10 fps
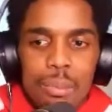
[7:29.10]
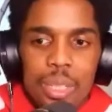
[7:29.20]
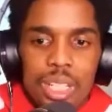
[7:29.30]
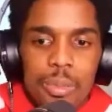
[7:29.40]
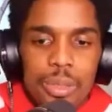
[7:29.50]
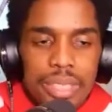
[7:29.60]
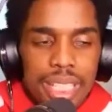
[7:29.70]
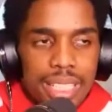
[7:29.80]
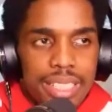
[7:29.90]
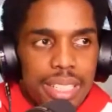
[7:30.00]
Um, it was
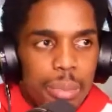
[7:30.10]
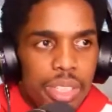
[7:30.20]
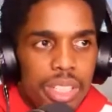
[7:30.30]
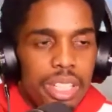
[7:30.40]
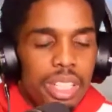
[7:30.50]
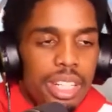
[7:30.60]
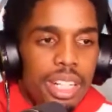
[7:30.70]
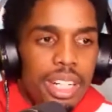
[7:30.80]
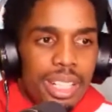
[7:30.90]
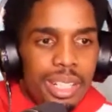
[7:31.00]
like a summer.
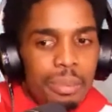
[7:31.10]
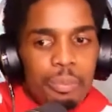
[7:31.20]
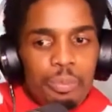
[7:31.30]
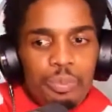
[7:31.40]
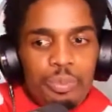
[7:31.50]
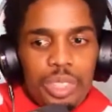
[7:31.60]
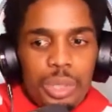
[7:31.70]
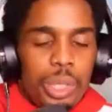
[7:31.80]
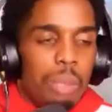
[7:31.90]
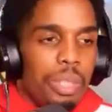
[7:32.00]
Um,
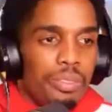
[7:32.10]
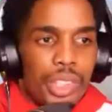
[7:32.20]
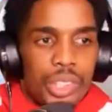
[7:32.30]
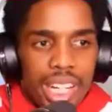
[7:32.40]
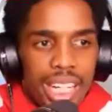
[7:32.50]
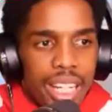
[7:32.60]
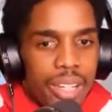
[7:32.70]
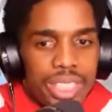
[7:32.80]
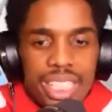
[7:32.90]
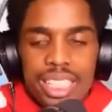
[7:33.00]
you come in for
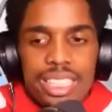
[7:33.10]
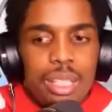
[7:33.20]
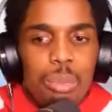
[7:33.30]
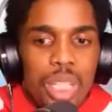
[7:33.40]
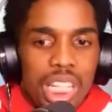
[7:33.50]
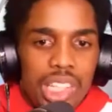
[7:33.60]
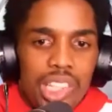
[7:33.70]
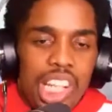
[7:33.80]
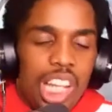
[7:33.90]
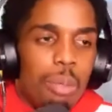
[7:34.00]
tryouts. It's the biggest
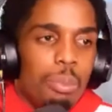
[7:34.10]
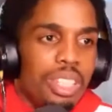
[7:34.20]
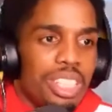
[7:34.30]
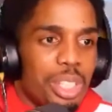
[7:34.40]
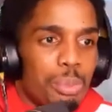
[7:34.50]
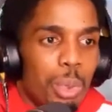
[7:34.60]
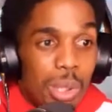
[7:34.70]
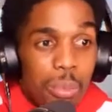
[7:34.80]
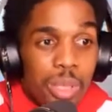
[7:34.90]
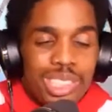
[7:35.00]
sham, uh, smoke
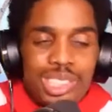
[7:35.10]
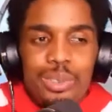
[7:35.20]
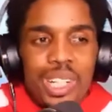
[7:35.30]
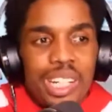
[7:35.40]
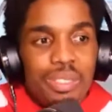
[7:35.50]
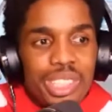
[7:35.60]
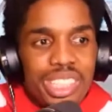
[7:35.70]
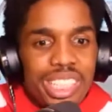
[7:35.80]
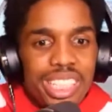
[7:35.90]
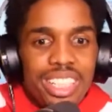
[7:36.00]
and mirrors you will ever
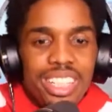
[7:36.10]
see.